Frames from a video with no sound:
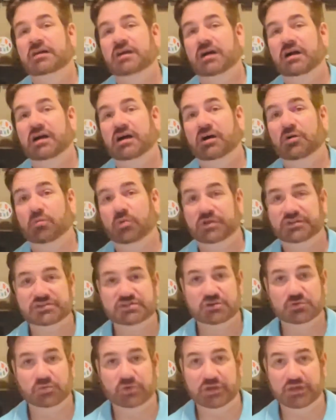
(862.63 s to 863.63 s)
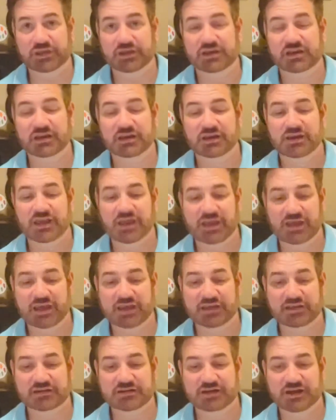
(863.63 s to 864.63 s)
once a week.
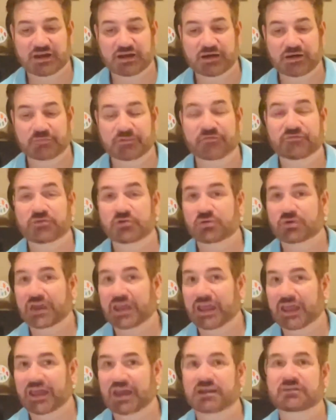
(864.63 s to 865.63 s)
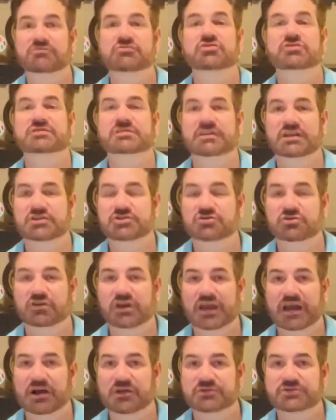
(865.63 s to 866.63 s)
And if you can't, just let your
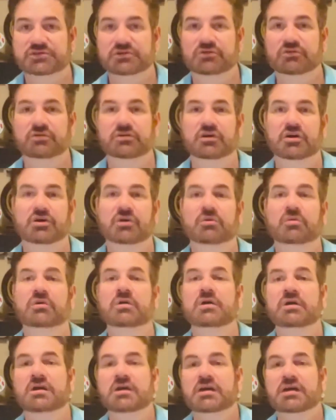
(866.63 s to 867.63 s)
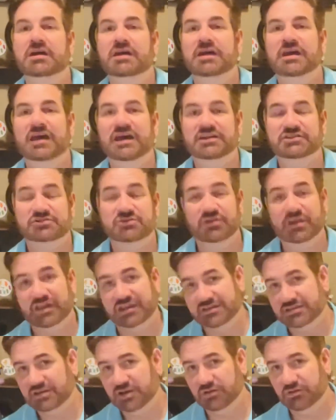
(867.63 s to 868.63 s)
counselor know, and so they
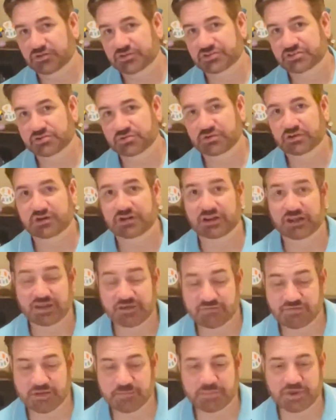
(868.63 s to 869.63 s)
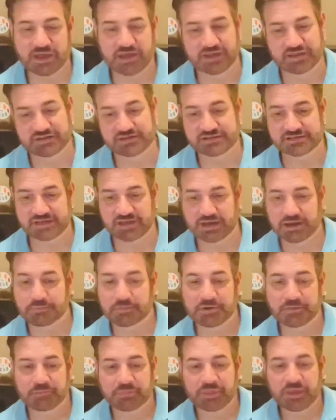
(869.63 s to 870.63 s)
can tell the student and give them a heads up.
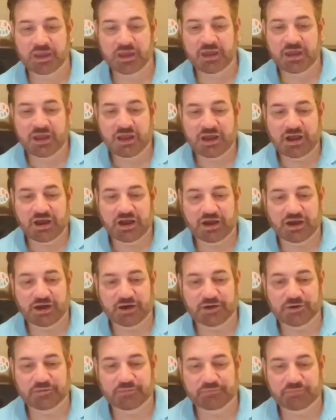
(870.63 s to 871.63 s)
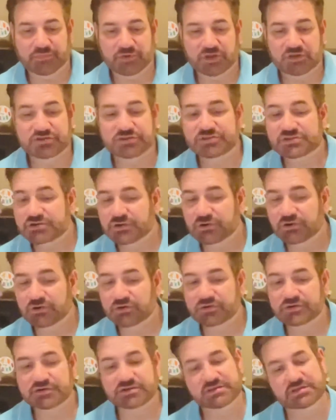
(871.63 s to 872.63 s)

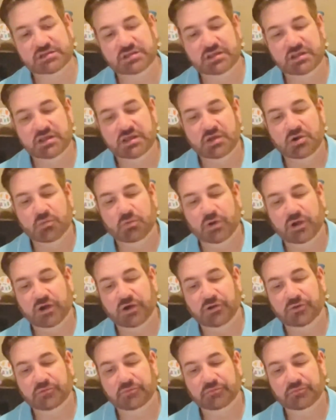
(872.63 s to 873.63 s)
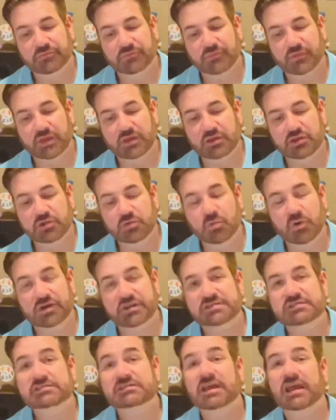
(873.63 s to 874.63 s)
Concerns, well, you want
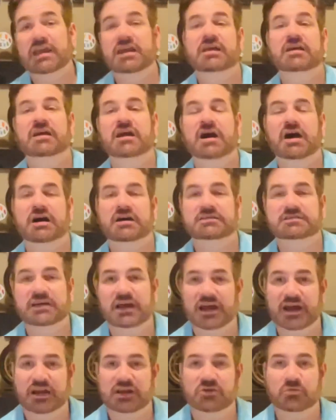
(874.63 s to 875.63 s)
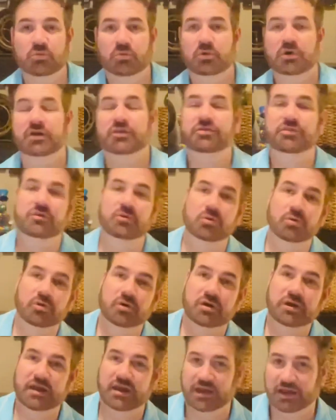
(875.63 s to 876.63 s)
to stay in contact with your
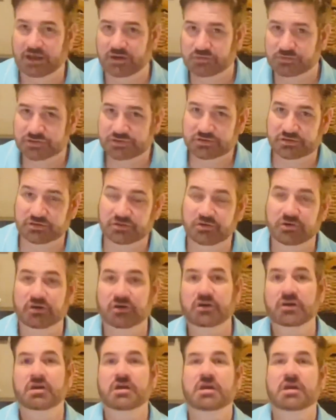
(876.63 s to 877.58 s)
counselor.